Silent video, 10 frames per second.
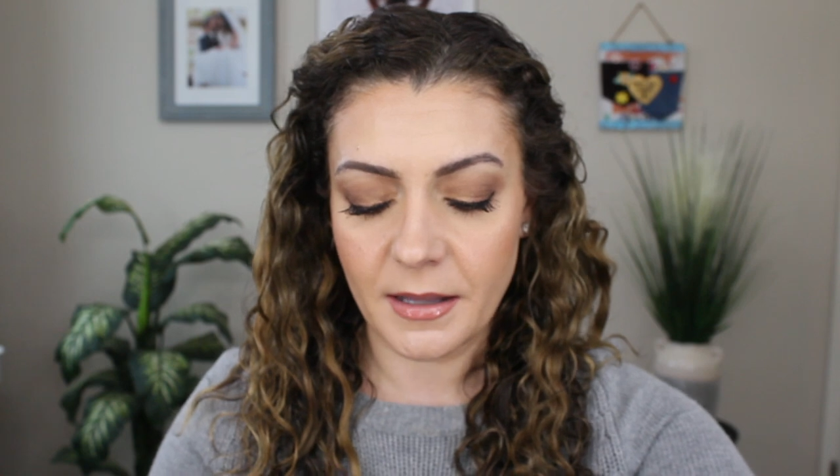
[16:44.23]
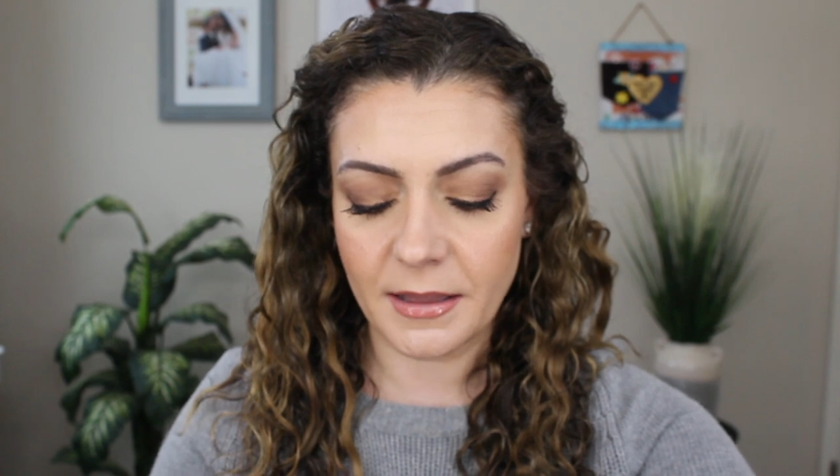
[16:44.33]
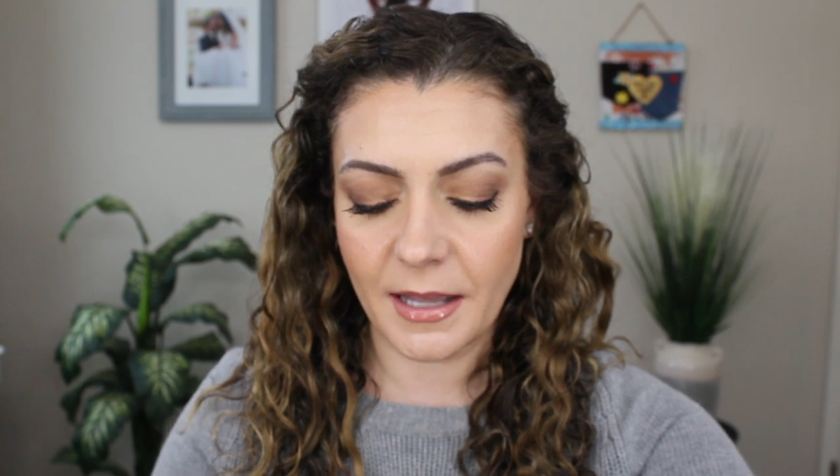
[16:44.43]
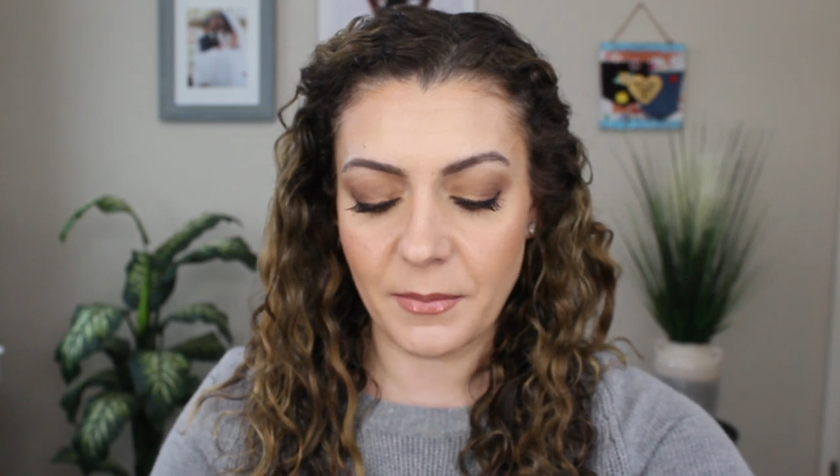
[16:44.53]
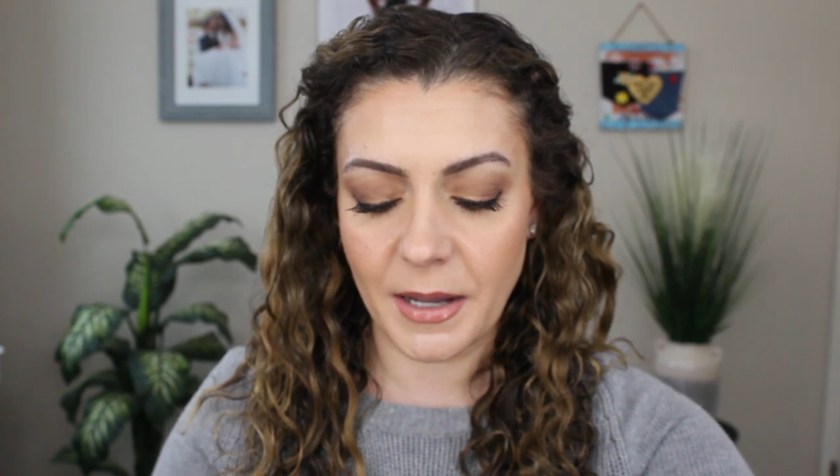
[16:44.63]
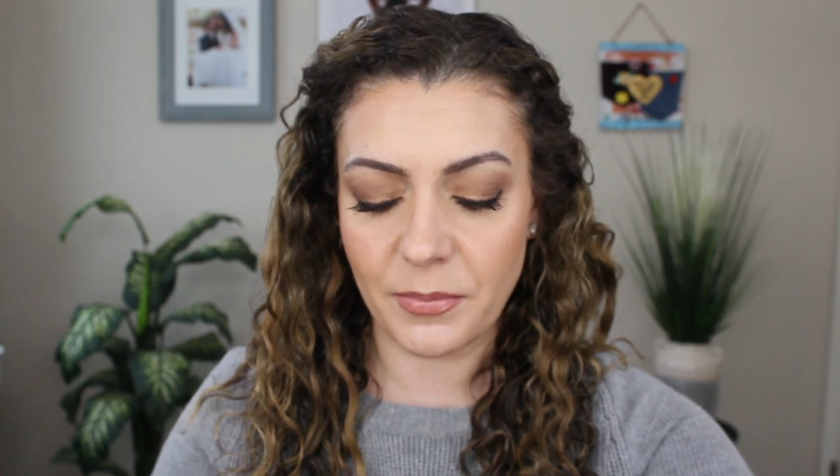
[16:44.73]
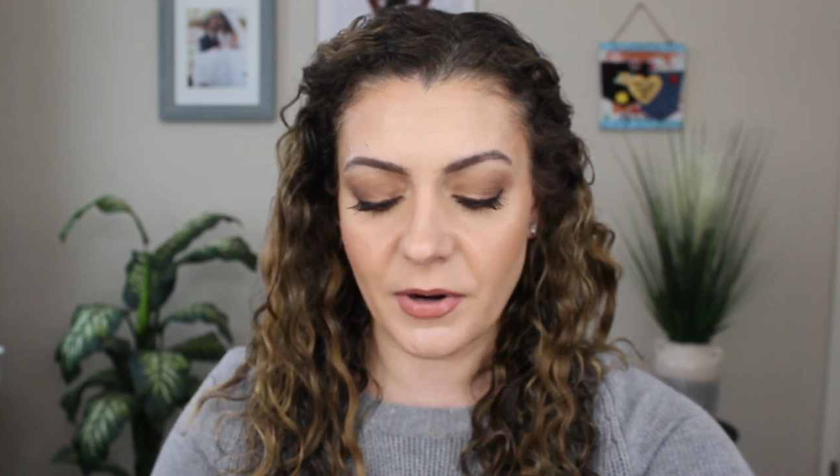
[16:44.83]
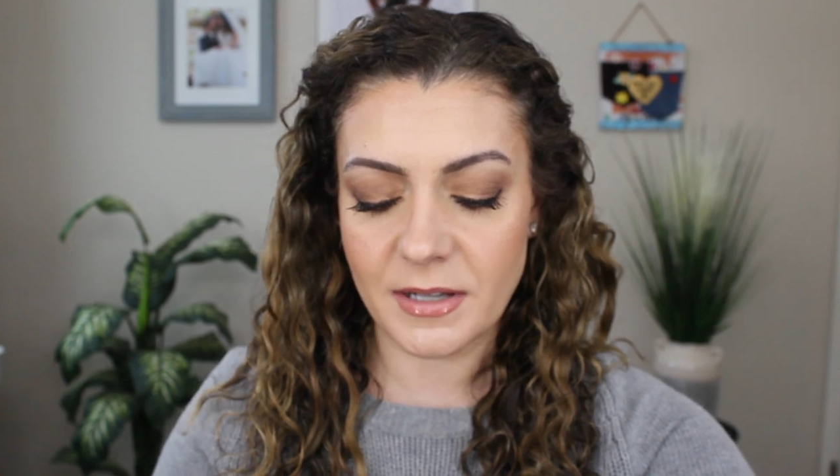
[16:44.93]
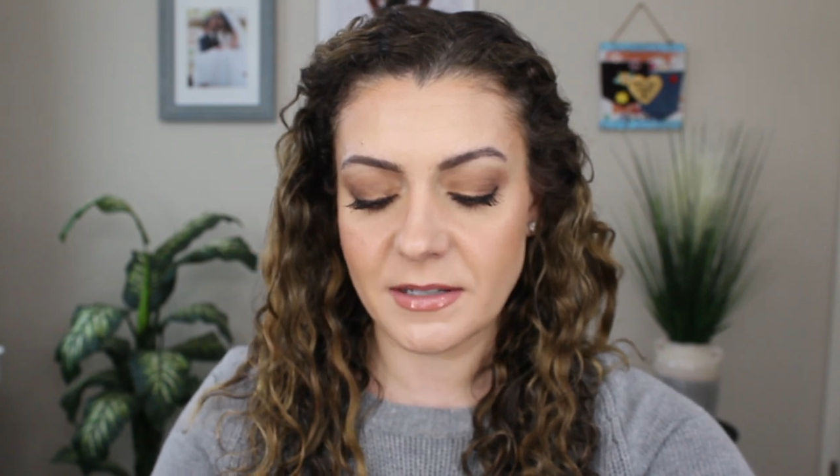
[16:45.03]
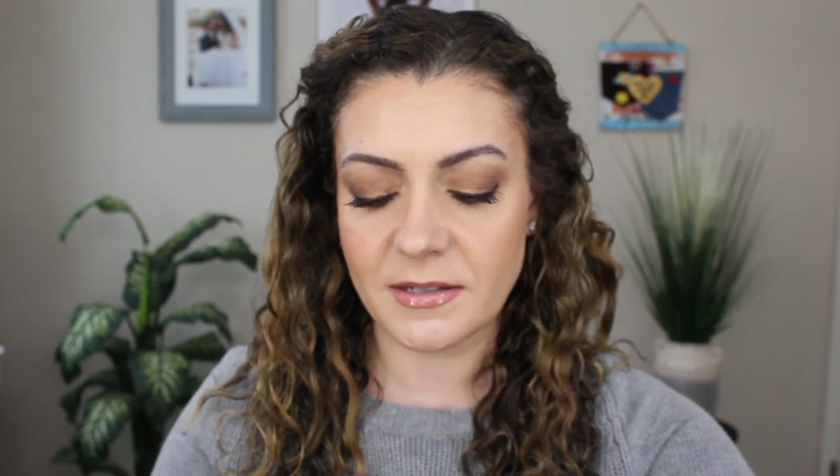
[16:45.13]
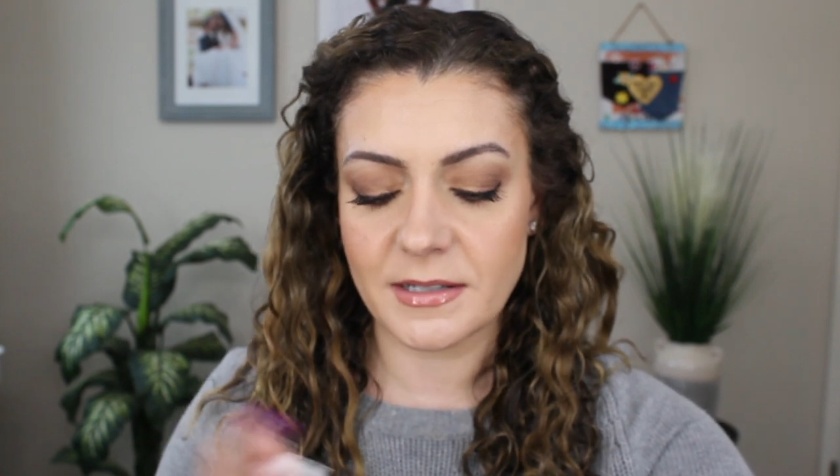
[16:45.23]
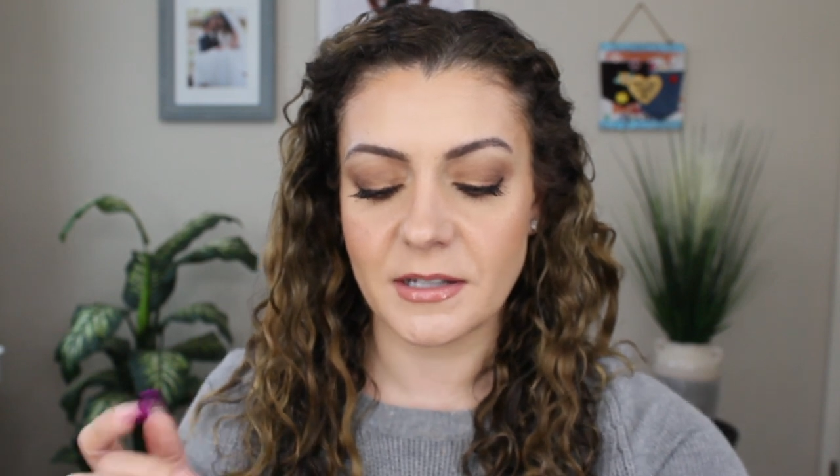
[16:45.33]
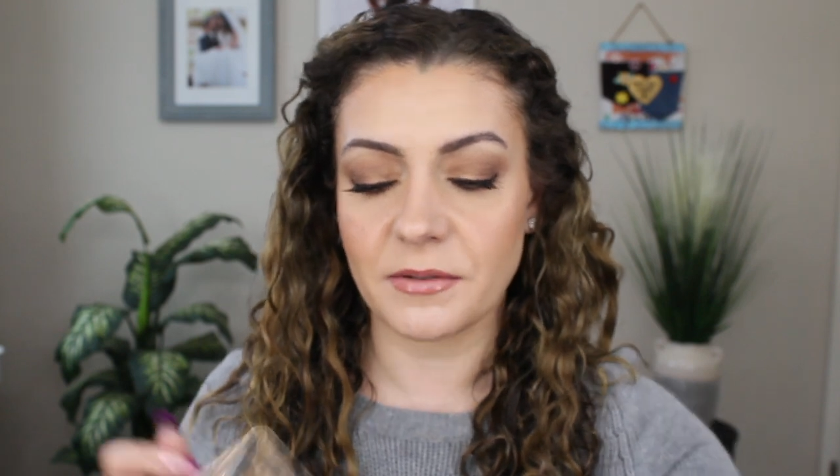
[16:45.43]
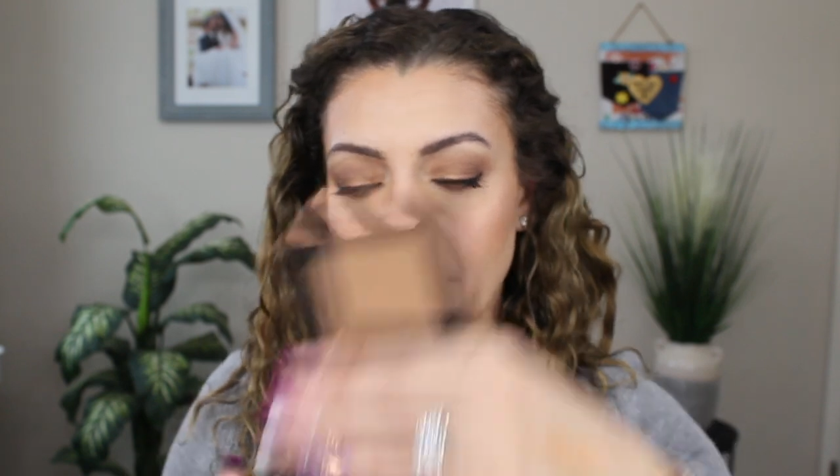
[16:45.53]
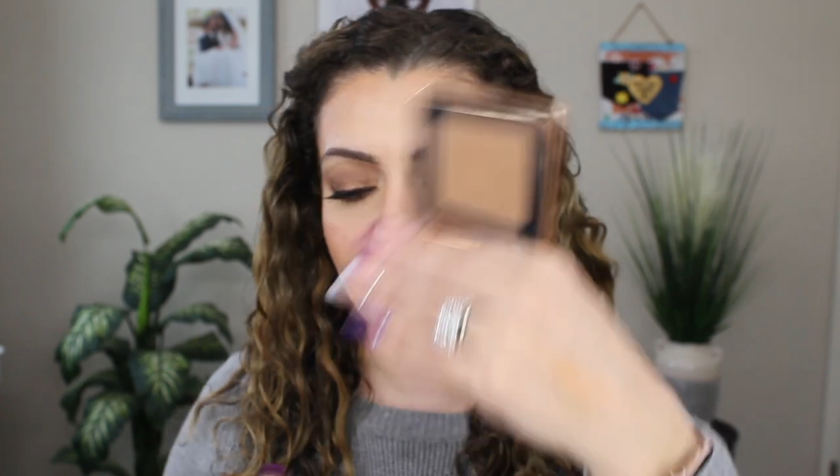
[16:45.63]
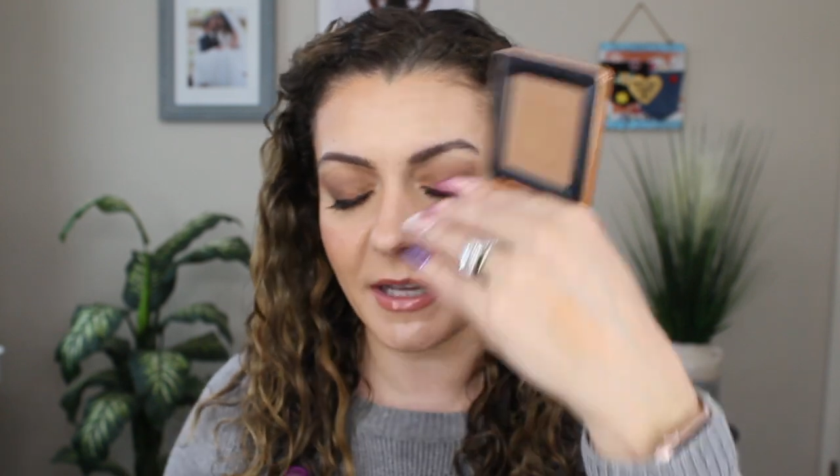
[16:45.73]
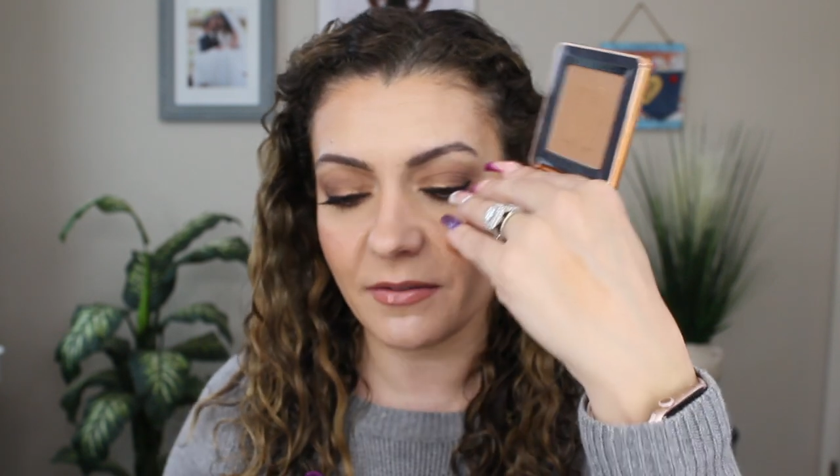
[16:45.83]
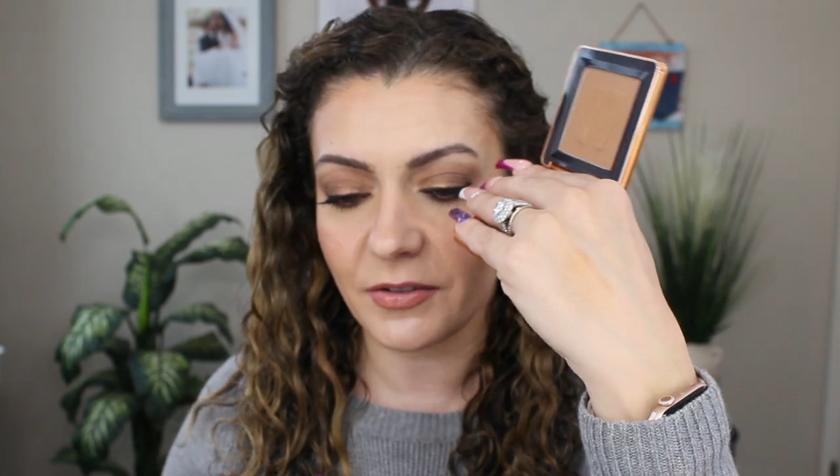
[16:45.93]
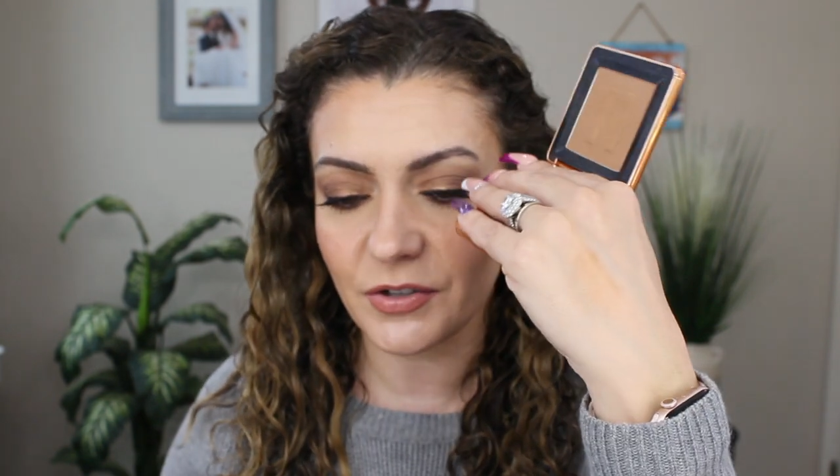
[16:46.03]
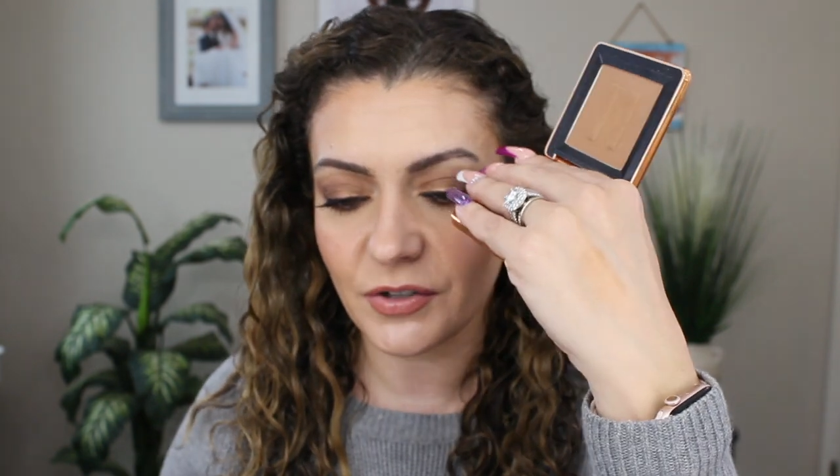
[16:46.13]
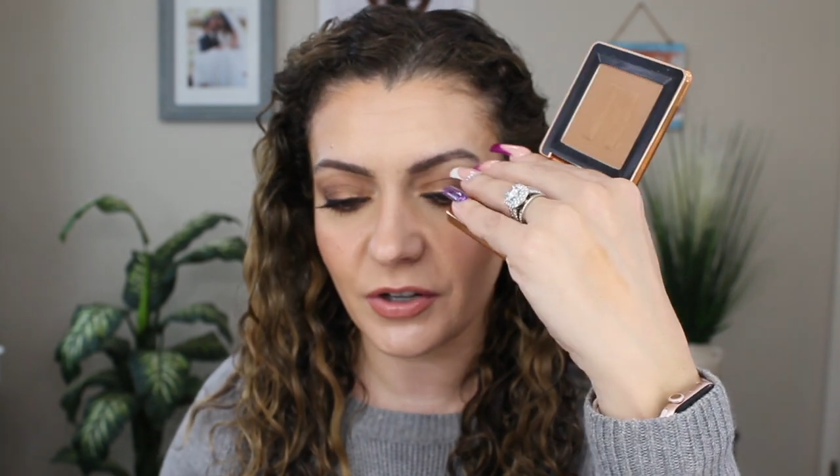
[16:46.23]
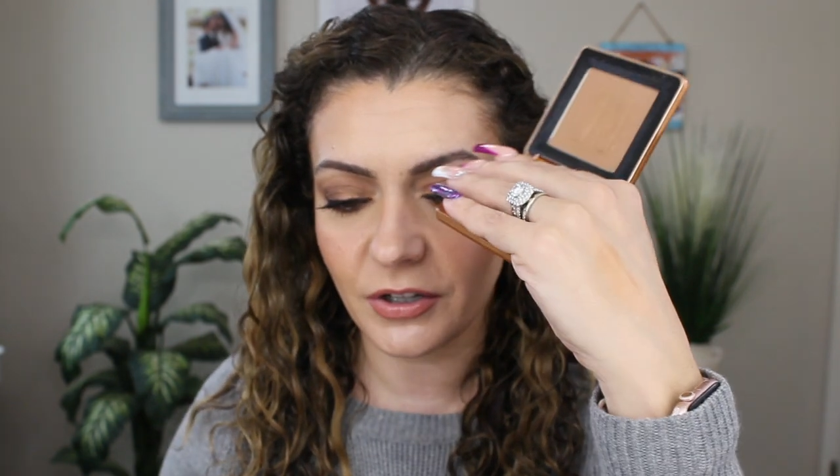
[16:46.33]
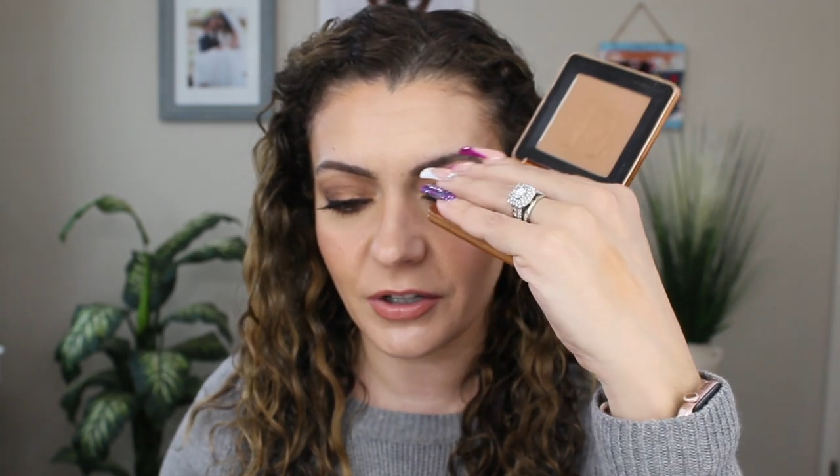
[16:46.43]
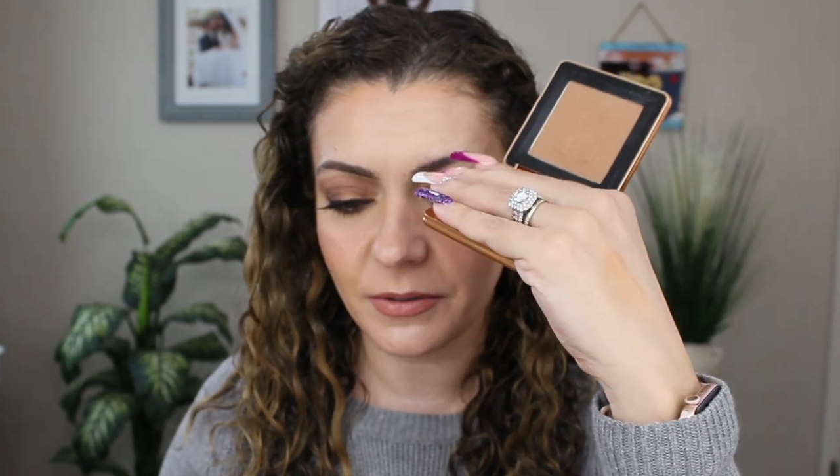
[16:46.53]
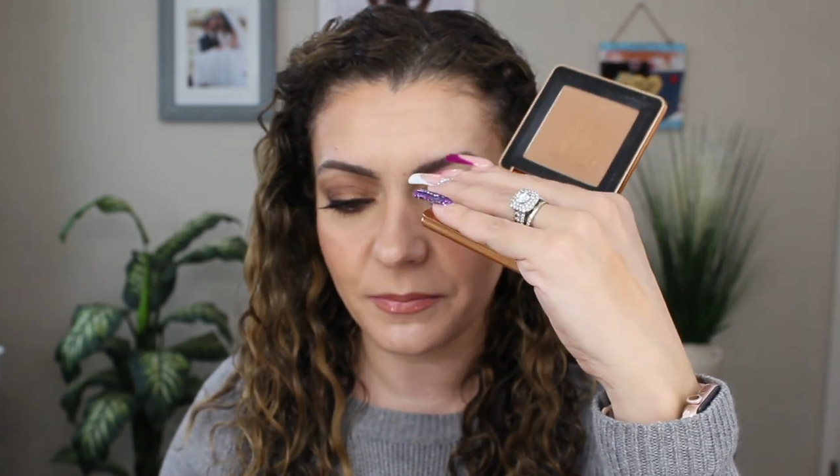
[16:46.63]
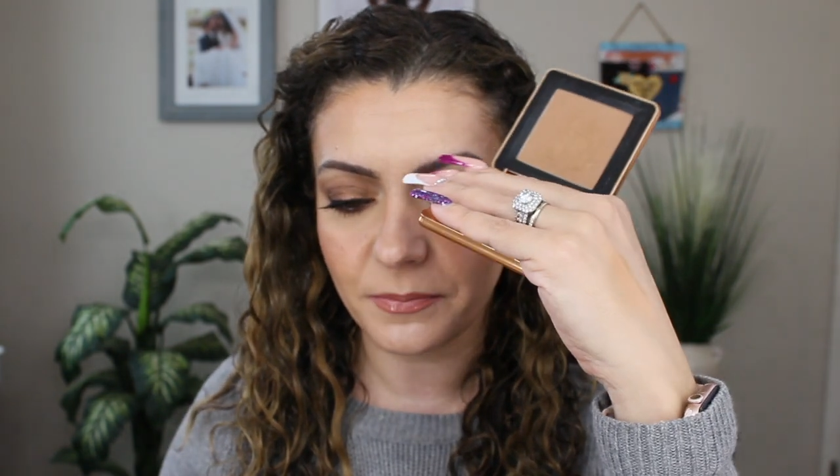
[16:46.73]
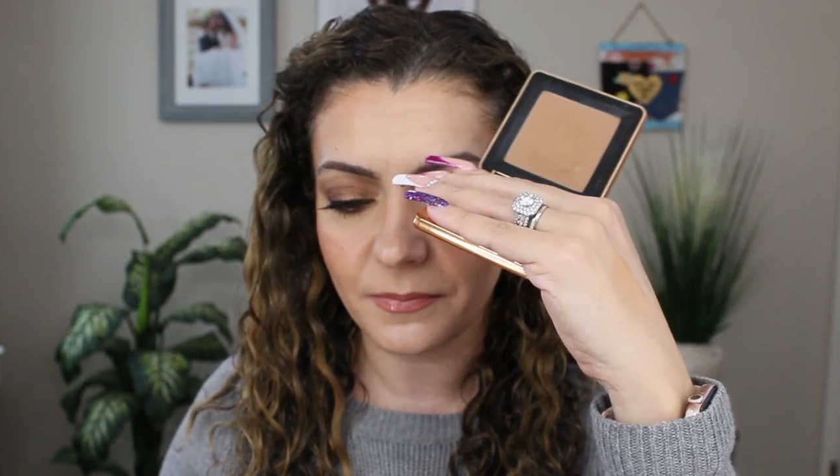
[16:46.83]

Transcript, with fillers: now my bronzer is gripping for sure.